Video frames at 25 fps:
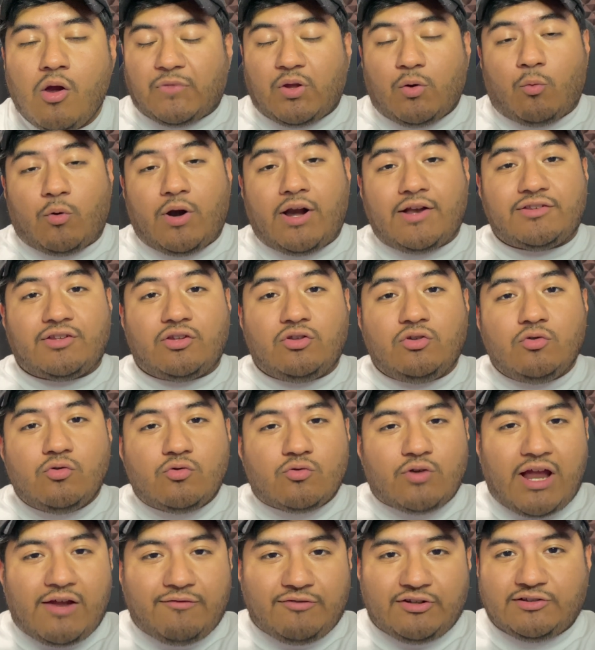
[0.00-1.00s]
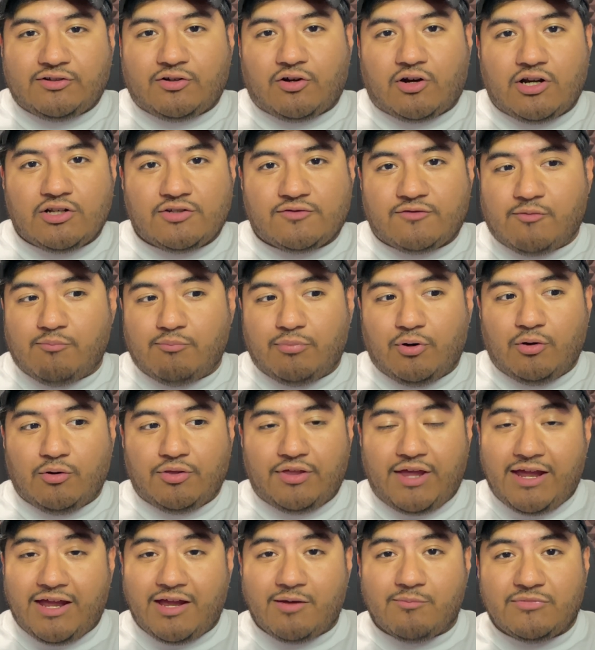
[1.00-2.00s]
whereas the new graphics cards from both
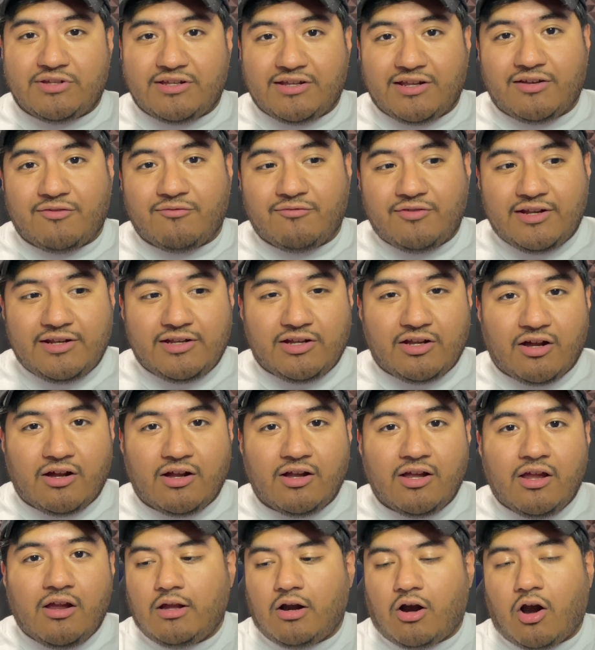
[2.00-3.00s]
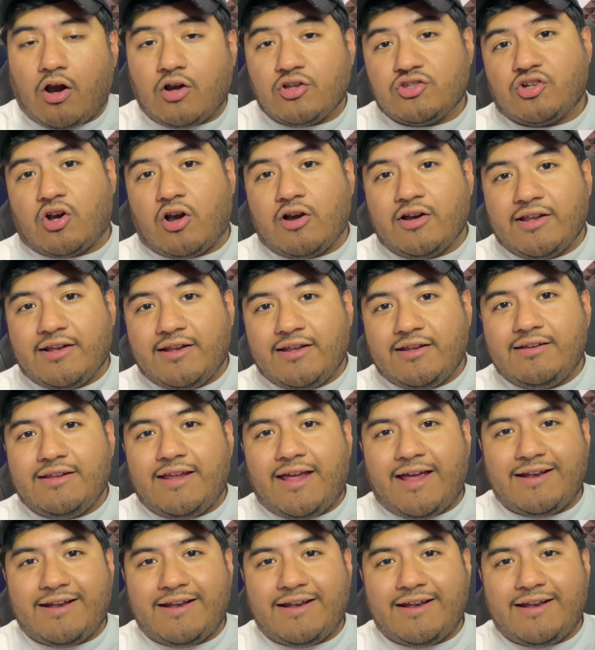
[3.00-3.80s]
AMD and NVIDIA are targeted at